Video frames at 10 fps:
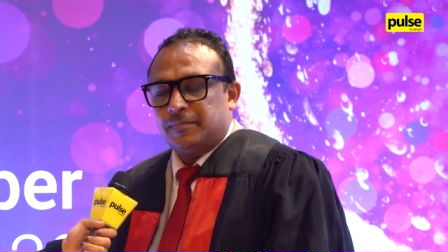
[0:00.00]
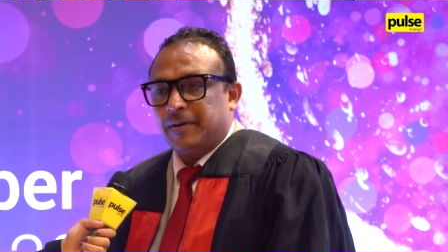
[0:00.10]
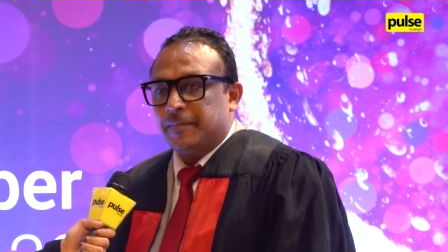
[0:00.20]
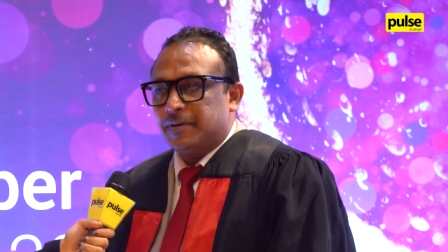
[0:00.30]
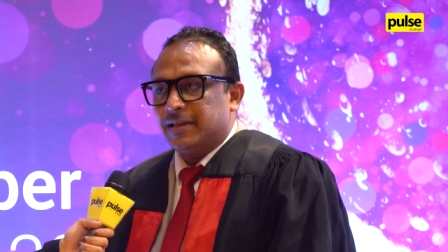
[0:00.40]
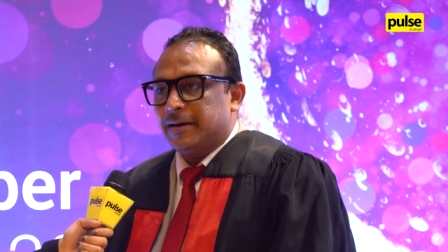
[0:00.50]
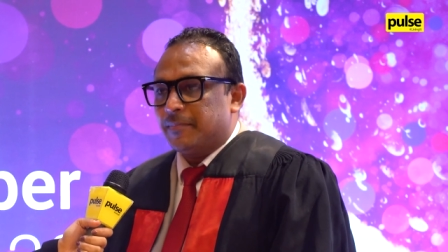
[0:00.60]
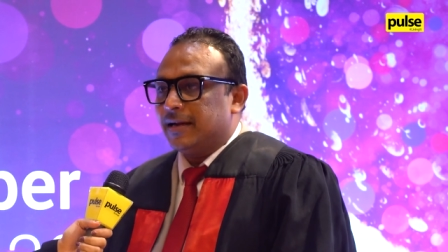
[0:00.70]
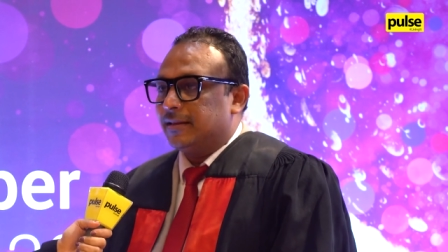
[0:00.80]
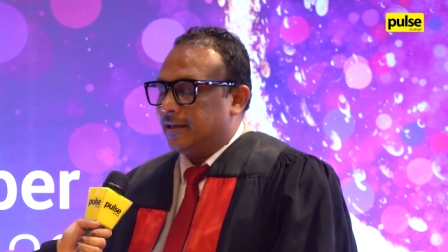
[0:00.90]
people, they
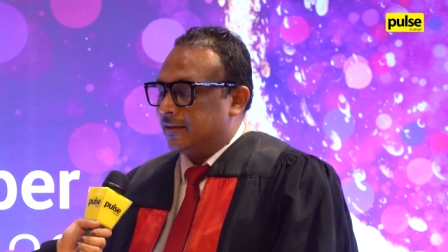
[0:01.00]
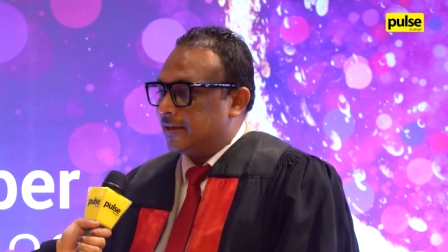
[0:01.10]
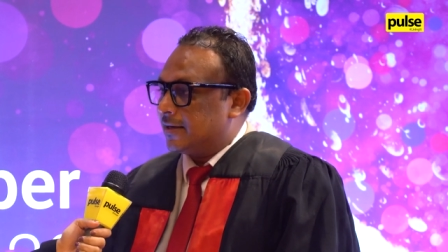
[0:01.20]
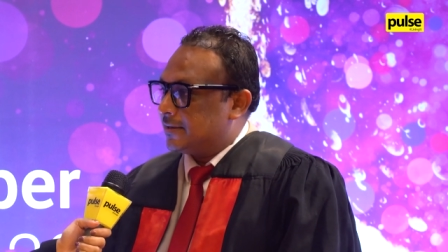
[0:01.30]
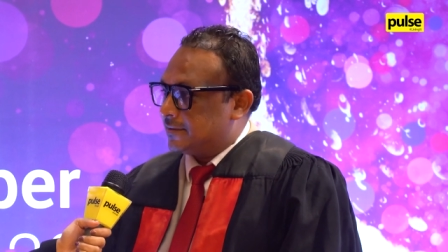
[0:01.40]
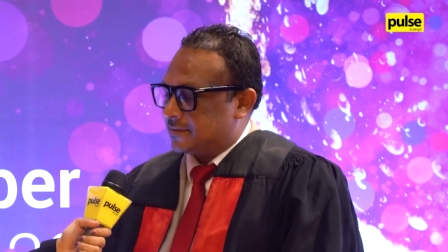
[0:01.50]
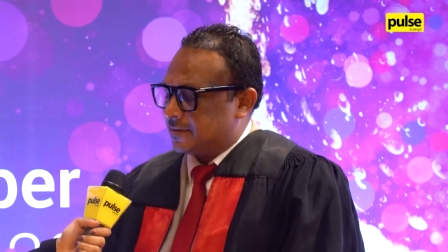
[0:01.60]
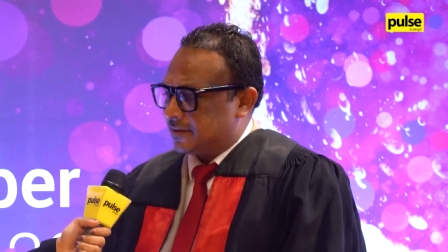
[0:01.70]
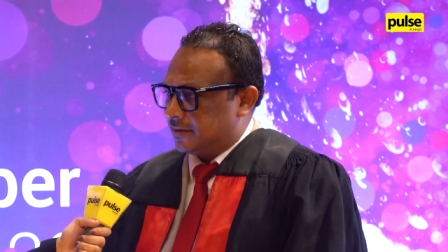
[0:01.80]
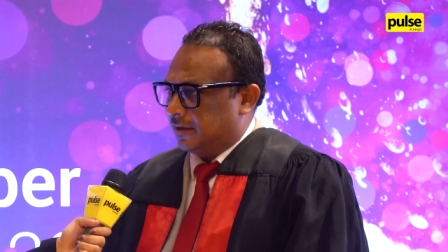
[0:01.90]
might think that it's
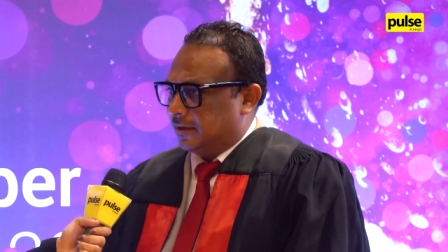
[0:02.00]
a